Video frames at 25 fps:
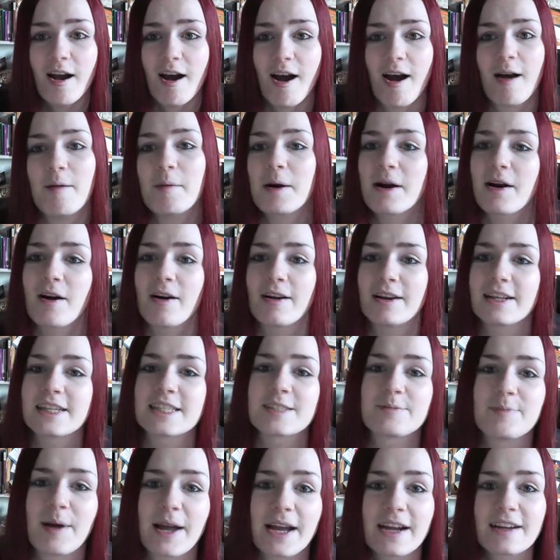I can't
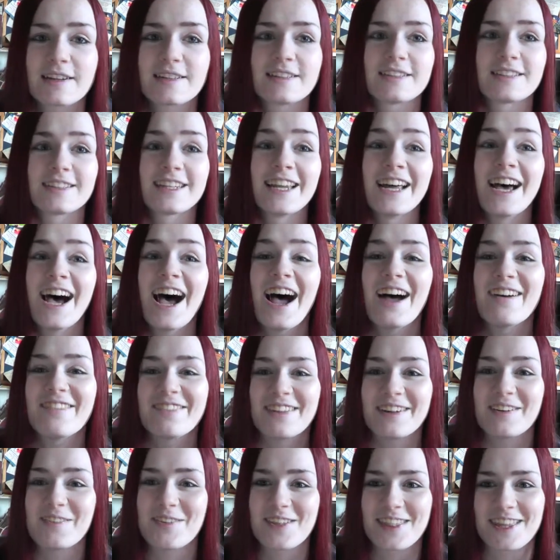expect to
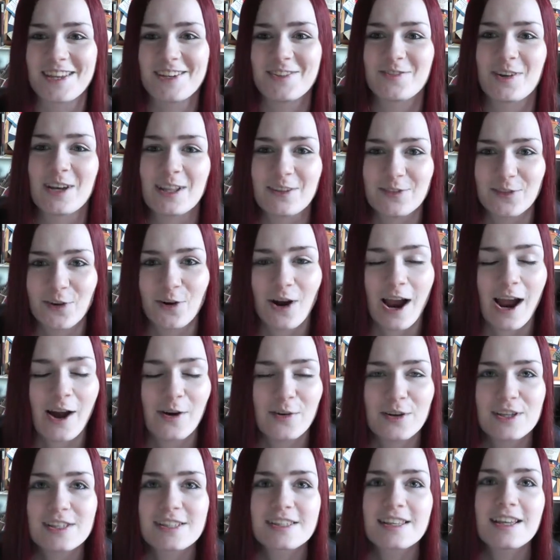have it within 24
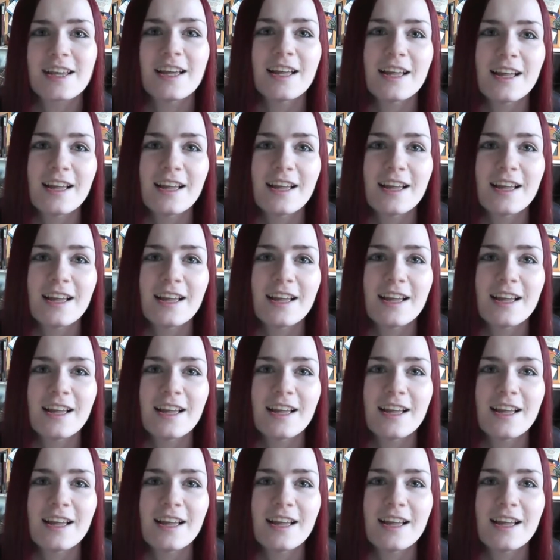hours.